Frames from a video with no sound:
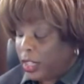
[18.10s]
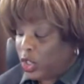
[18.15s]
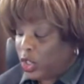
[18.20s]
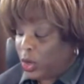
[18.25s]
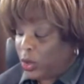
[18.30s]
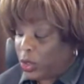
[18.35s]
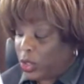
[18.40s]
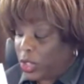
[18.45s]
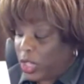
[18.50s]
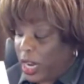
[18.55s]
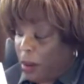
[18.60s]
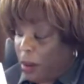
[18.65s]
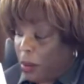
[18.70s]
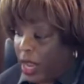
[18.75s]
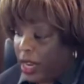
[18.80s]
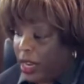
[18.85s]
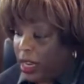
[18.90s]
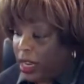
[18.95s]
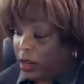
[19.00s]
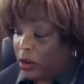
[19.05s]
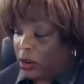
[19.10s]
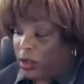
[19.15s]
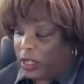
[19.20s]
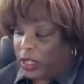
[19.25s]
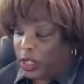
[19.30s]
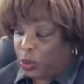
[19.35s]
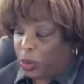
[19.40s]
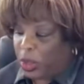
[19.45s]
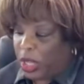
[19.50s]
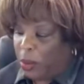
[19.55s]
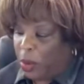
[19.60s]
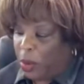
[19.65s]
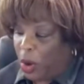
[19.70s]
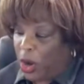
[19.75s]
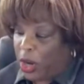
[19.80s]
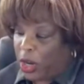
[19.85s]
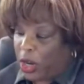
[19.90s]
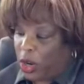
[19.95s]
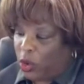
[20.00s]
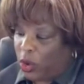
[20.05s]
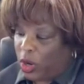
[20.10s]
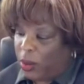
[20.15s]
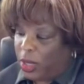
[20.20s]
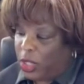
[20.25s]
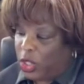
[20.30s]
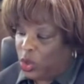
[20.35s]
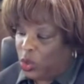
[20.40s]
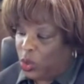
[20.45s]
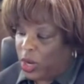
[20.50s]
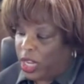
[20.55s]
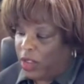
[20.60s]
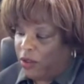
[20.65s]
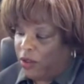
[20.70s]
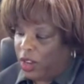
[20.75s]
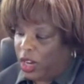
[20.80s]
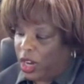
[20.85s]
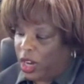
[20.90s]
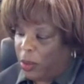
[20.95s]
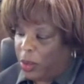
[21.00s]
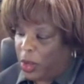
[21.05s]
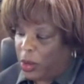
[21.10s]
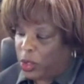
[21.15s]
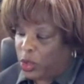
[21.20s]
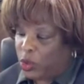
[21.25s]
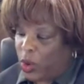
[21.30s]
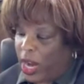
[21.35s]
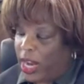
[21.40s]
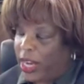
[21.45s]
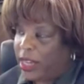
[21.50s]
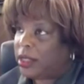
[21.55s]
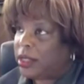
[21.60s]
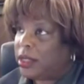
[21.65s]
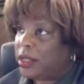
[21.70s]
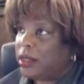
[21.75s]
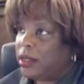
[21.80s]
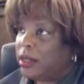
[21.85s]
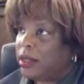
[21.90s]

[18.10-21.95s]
Did you understand by entering this plea bargain agreement you were giving up those rights?